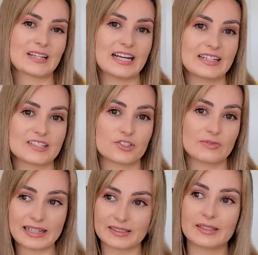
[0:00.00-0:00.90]
and it's
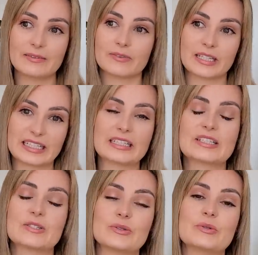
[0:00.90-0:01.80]
directly related
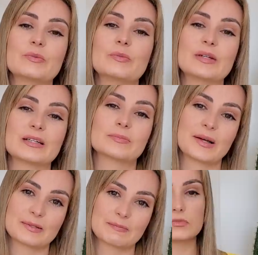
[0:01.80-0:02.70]
to being
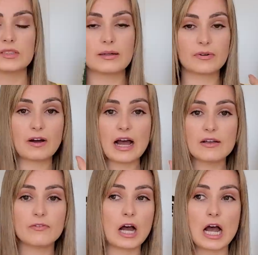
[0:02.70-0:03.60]
blind. Number
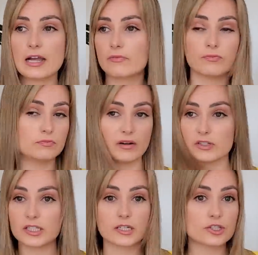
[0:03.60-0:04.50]
5, I have never
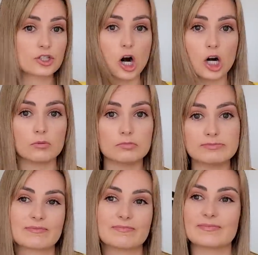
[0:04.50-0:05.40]
seen a star.
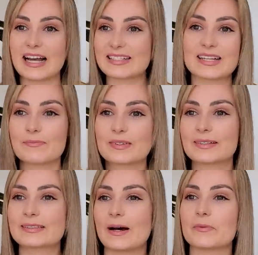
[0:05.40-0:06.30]
That's
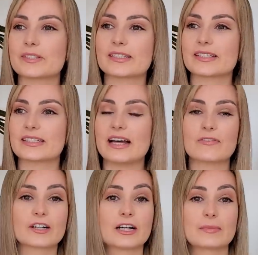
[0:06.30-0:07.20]
something that was just
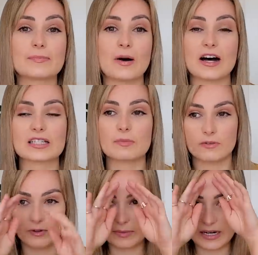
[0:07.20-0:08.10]
never gonna be possible
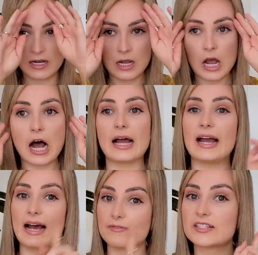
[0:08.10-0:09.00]
for me. I
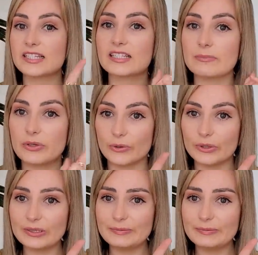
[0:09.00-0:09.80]
have seen the moon,